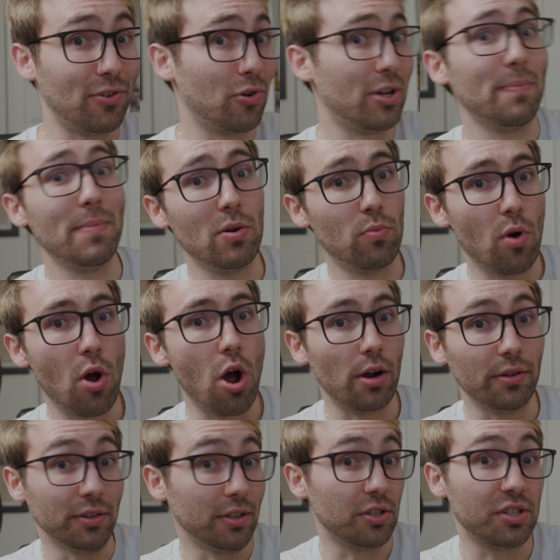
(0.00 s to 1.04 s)
don't get me
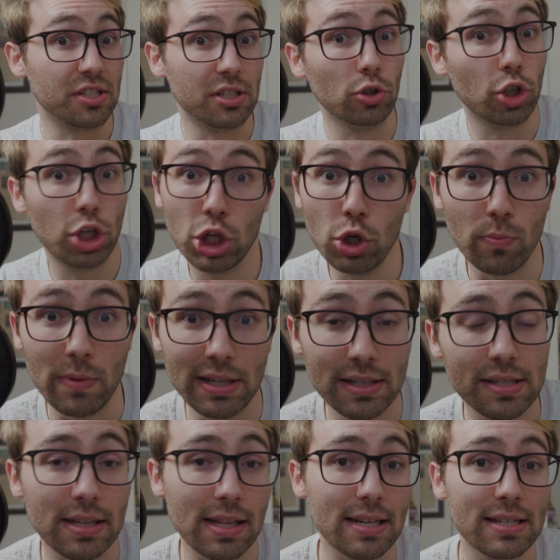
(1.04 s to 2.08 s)
wrong, they're still
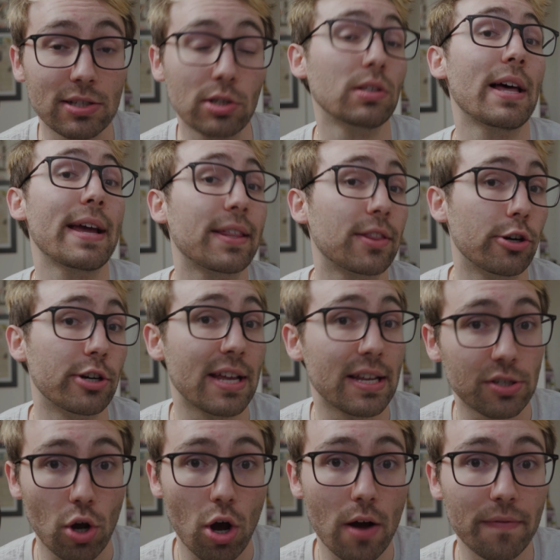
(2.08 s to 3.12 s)
humans and they still like their
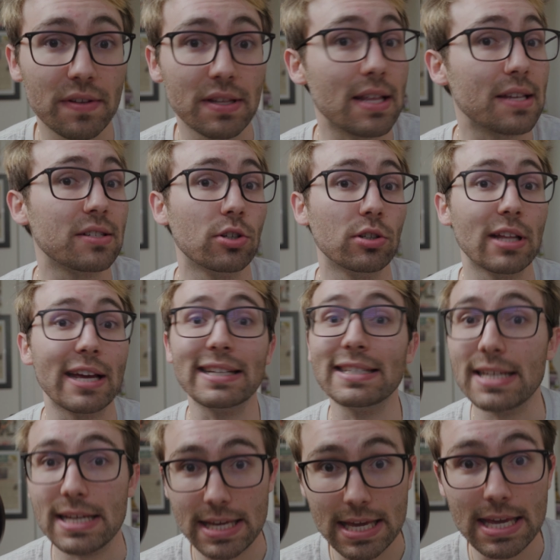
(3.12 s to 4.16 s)
days off and they still like
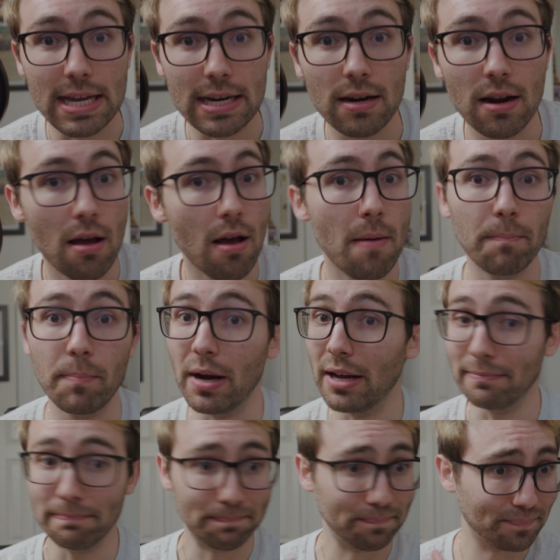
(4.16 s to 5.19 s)
to eat,
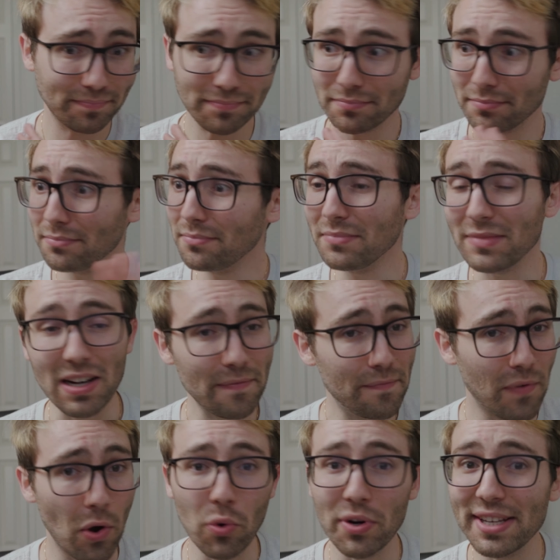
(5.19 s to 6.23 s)
but
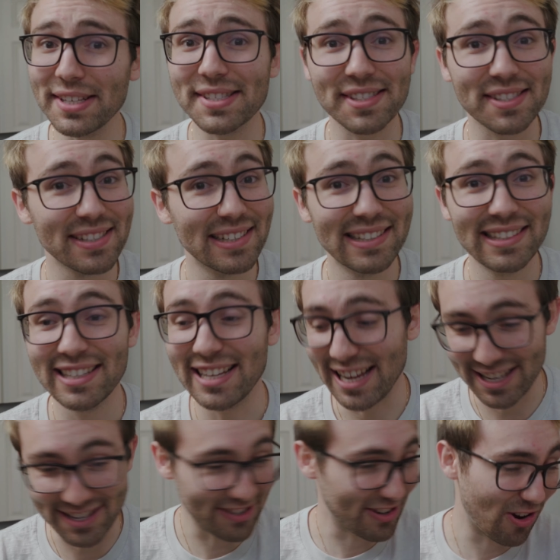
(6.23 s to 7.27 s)
focus
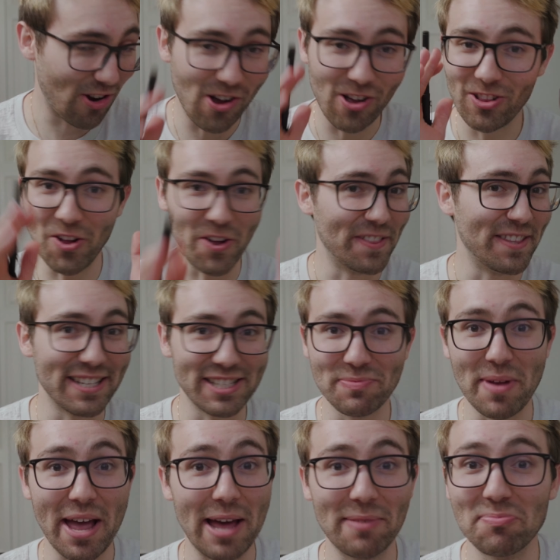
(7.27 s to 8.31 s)
is all on this
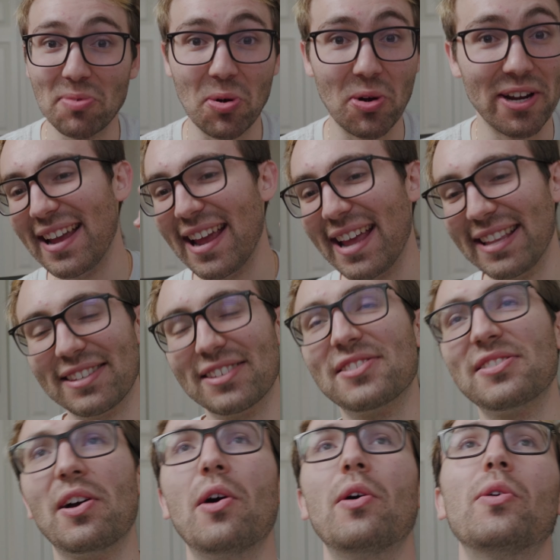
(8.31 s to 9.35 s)
bad boy. It's
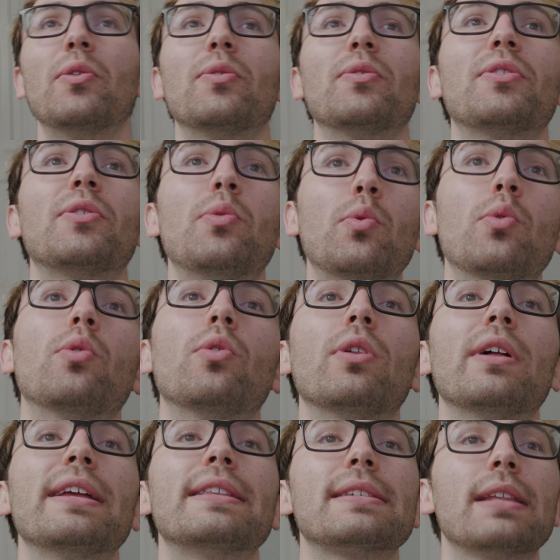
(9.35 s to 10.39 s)
so cool.
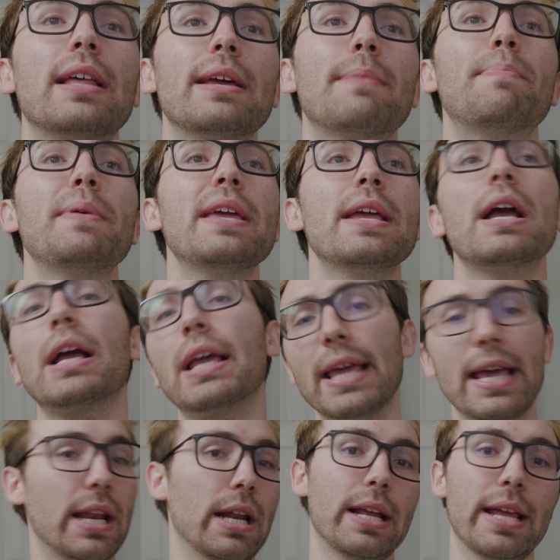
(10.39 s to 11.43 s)
It's like being a
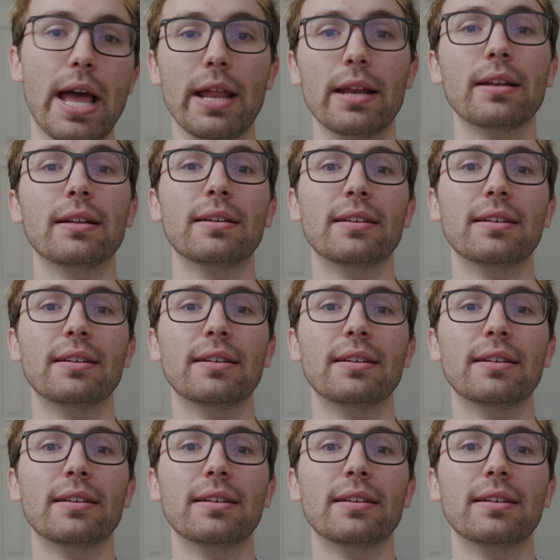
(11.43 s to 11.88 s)
kid again.